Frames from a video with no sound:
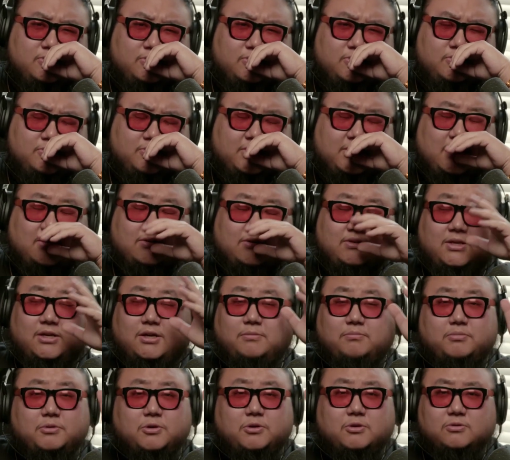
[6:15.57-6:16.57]
sounds like
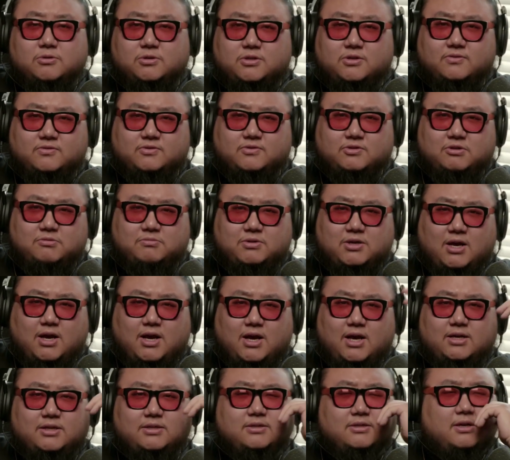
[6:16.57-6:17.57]
abuse of some
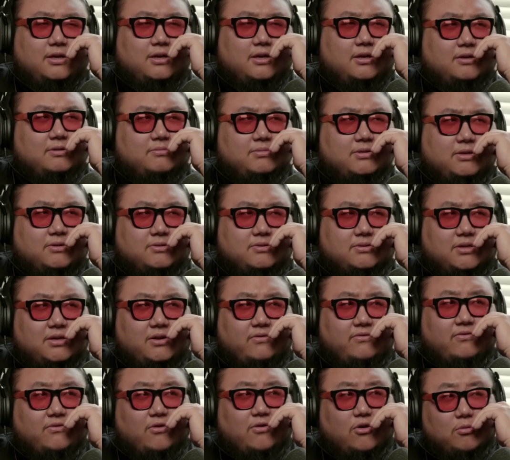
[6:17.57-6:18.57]
kind. Um, sounds like
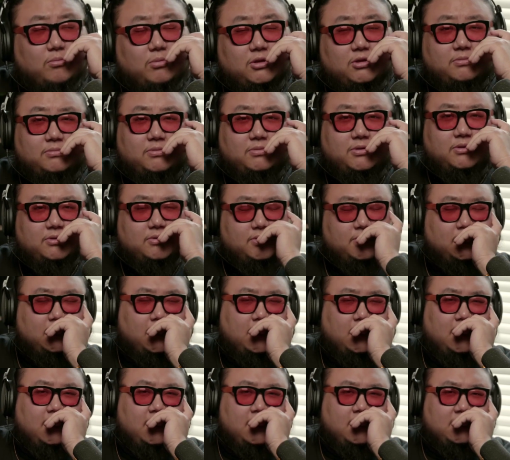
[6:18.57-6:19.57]
verbal abuse,
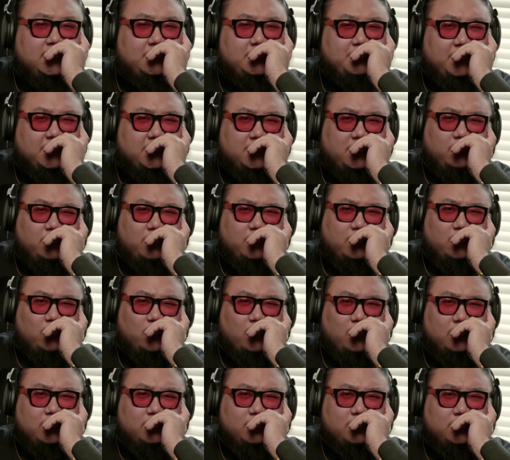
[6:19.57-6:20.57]
especially with the
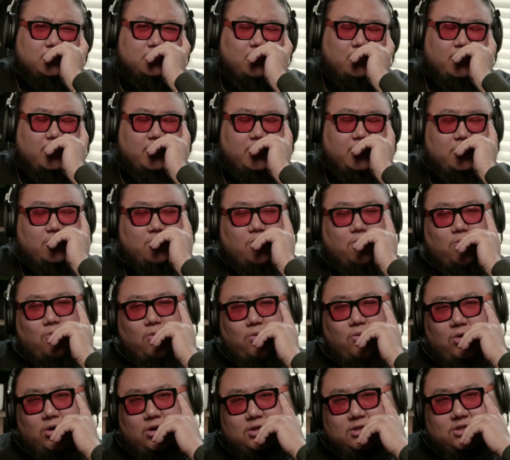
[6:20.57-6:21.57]
words going. Your
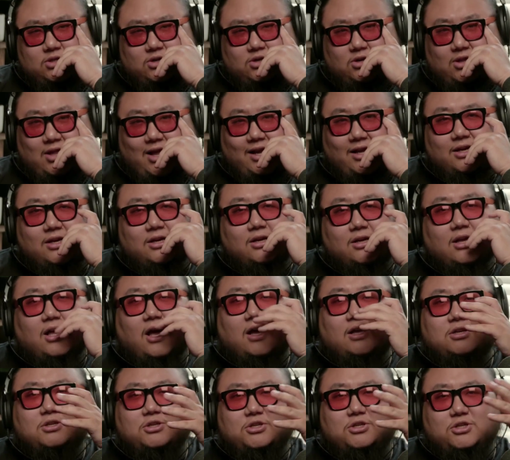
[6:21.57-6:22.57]
words are like a
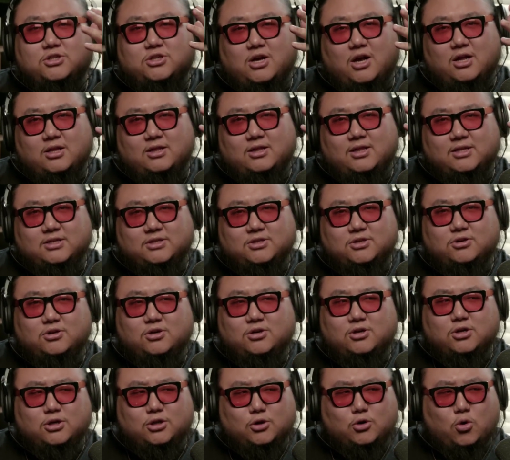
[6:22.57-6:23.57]
gunshot. That's the
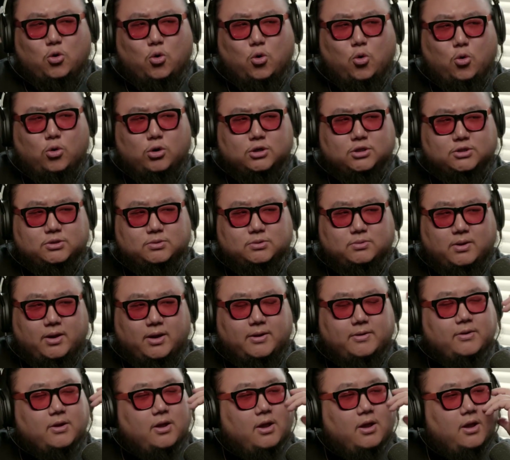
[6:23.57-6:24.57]
hook of the chorus, right?
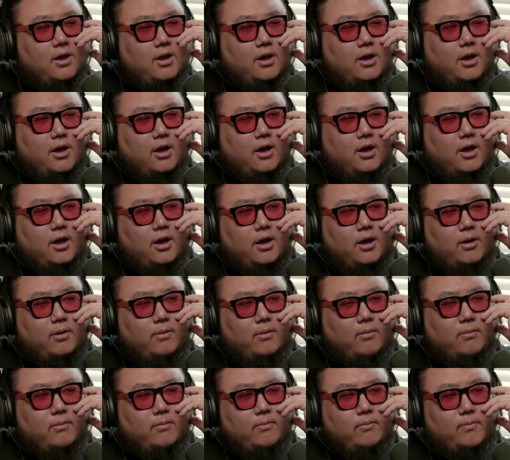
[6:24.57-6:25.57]

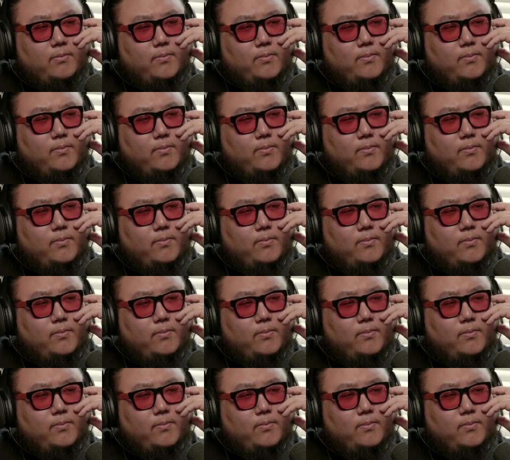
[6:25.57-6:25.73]
Um,